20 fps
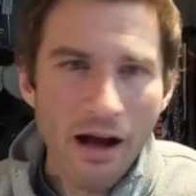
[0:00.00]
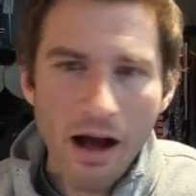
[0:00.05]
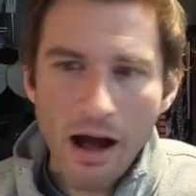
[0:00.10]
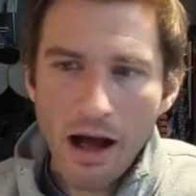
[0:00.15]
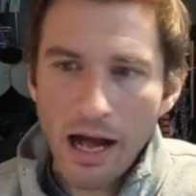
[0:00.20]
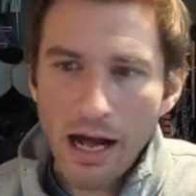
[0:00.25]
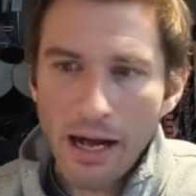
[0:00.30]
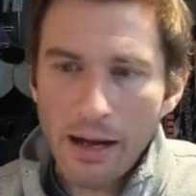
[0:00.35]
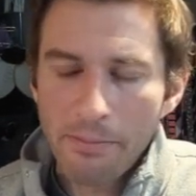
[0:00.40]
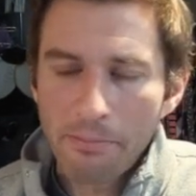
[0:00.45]

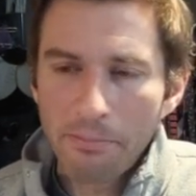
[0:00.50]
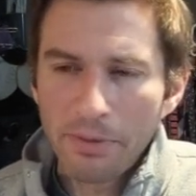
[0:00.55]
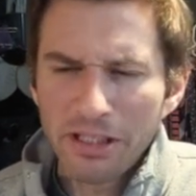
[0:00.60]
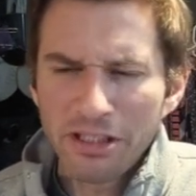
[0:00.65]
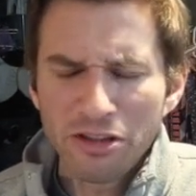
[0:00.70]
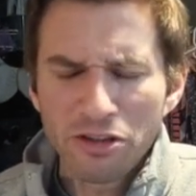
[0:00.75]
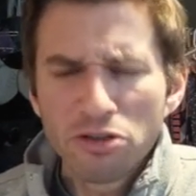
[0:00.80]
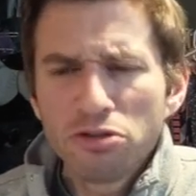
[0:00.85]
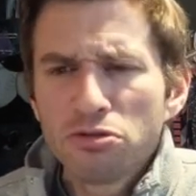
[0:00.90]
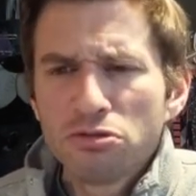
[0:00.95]
But
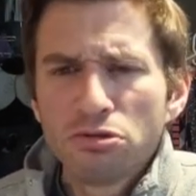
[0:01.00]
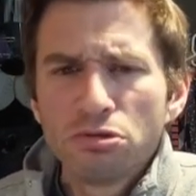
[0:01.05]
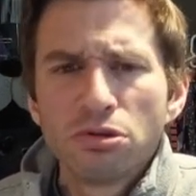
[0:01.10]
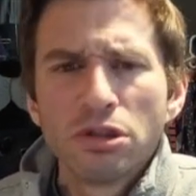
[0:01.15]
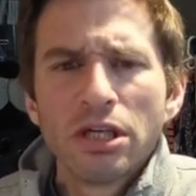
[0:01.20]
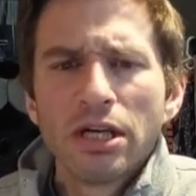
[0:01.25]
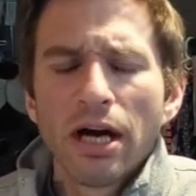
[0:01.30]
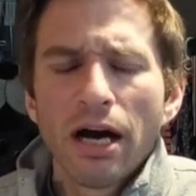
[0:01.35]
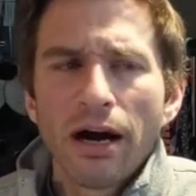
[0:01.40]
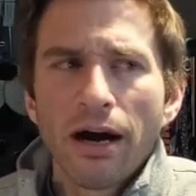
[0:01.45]
you,
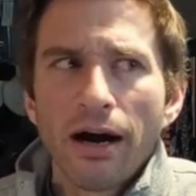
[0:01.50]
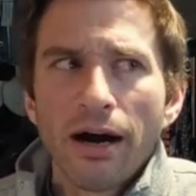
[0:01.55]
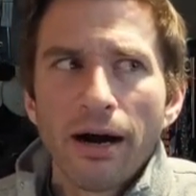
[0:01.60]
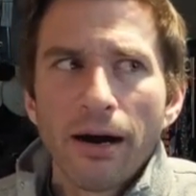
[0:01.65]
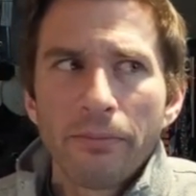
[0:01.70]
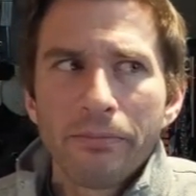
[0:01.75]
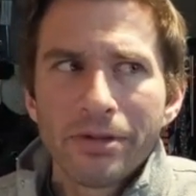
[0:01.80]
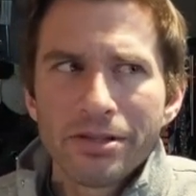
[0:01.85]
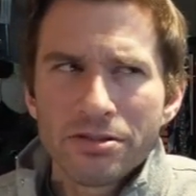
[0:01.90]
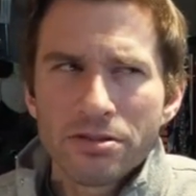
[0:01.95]

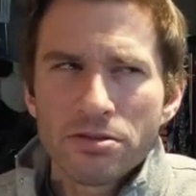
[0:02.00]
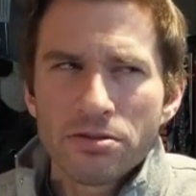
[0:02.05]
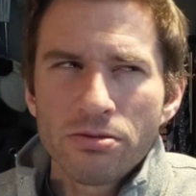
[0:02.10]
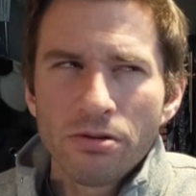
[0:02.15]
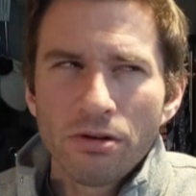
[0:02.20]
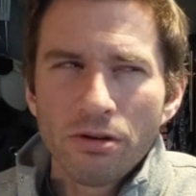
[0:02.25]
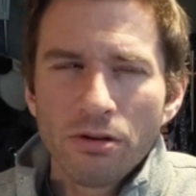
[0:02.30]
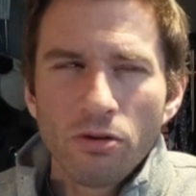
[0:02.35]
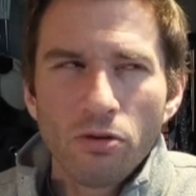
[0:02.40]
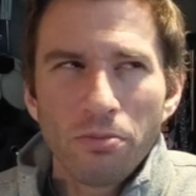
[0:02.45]
as a
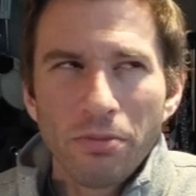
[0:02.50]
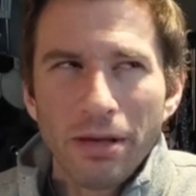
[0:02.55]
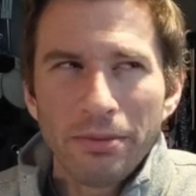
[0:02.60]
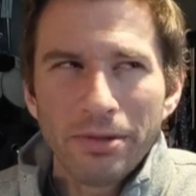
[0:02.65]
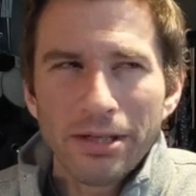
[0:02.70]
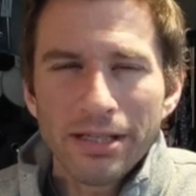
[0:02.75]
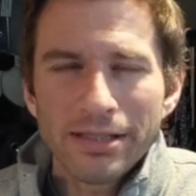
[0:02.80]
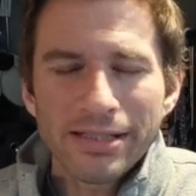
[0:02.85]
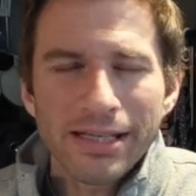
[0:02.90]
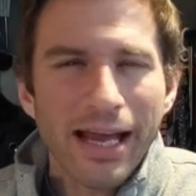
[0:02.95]
student who maybe
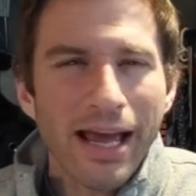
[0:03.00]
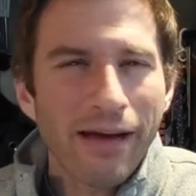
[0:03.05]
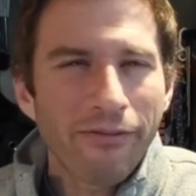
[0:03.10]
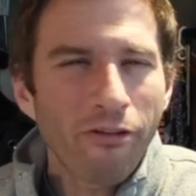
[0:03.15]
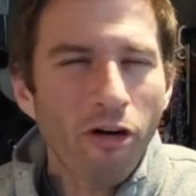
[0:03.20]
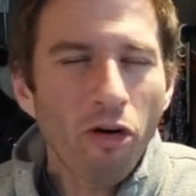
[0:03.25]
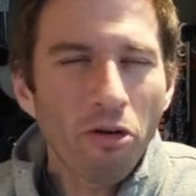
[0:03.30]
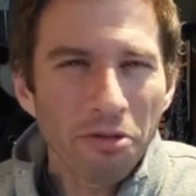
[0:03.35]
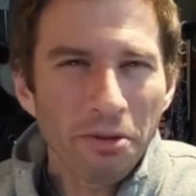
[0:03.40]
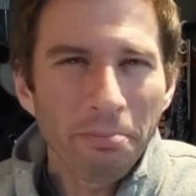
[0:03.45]
doesn't have
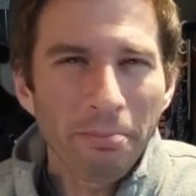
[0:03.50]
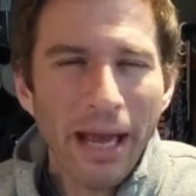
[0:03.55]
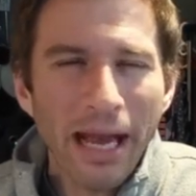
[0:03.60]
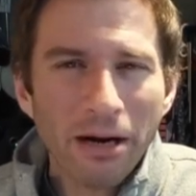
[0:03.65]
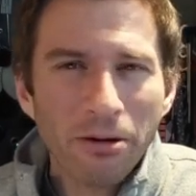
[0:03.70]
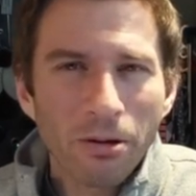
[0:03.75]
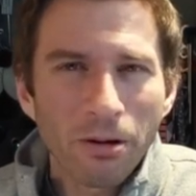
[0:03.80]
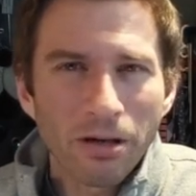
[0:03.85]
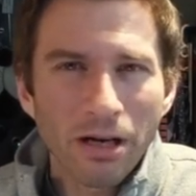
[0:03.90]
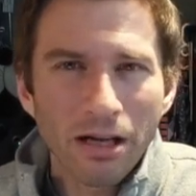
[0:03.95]
all the
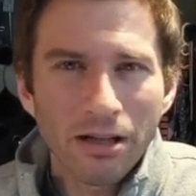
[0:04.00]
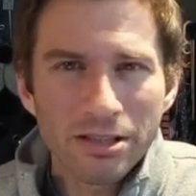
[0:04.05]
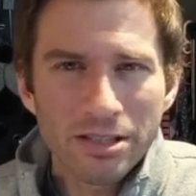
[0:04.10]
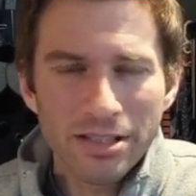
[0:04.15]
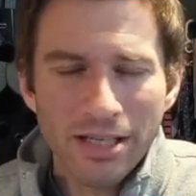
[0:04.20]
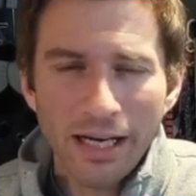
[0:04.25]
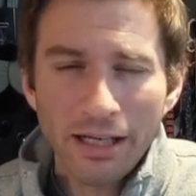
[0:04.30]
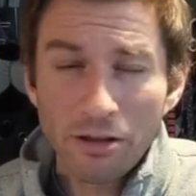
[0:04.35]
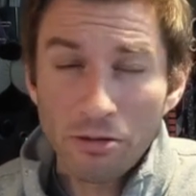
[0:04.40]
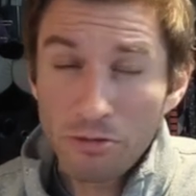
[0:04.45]
background knowledge
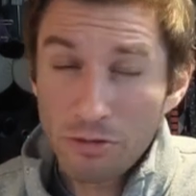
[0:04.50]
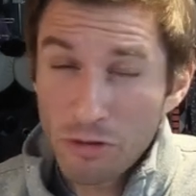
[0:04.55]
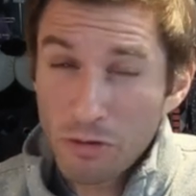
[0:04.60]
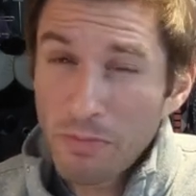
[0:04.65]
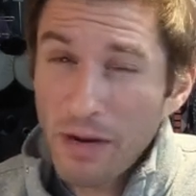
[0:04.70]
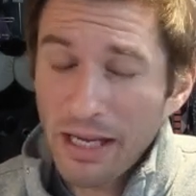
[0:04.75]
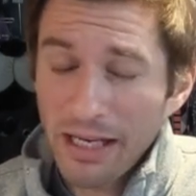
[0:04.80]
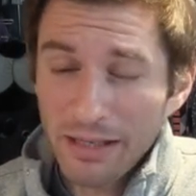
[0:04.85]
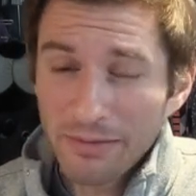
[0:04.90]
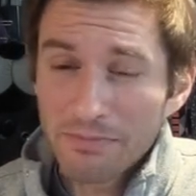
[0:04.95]
that I do, you
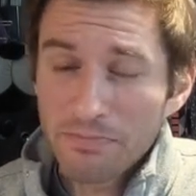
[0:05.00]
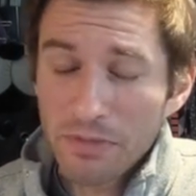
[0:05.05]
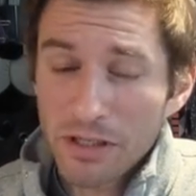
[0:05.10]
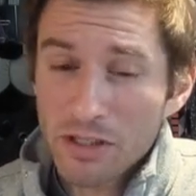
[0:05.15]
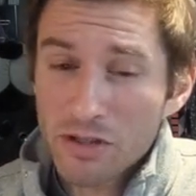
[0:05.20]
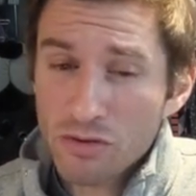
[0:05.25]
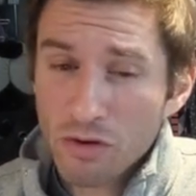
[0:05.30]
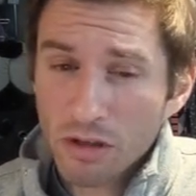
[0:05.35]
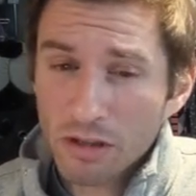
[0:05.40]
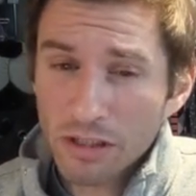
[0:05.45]
might be
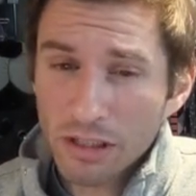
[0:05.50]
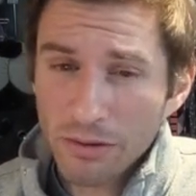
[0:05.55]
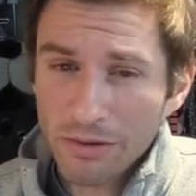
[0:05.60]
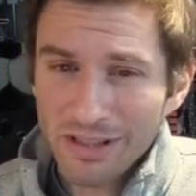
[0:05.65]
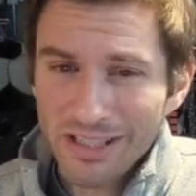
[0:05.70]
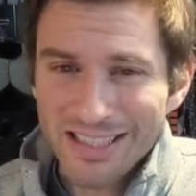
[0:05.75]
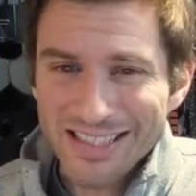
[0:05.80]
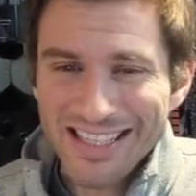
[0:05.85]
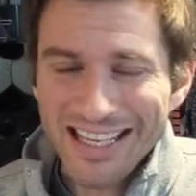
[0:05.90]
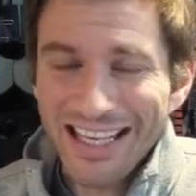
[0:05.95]
struggling with
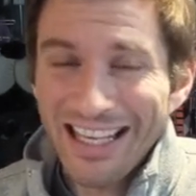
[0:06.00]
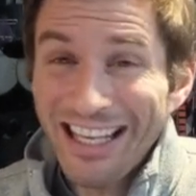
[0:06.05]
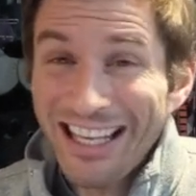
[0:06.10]
this.